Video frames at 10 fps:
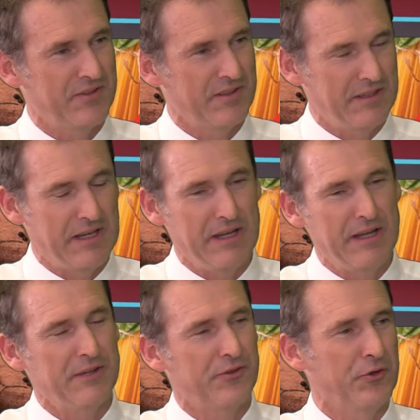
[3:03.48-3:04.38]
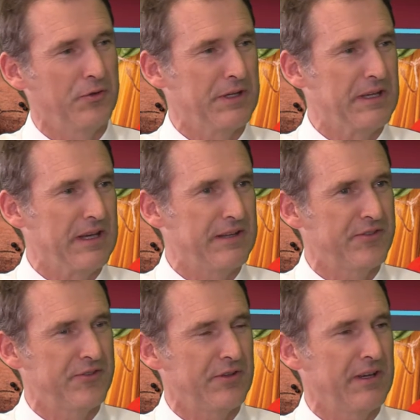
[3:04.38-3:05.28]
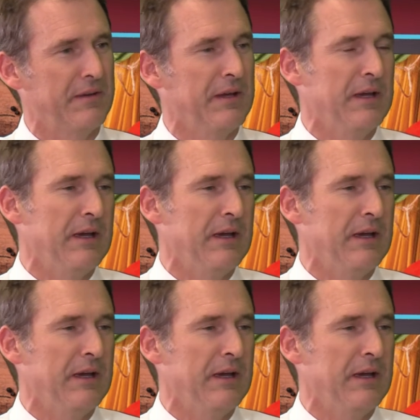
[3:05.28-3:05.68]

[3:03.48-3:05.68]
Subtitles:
and it's a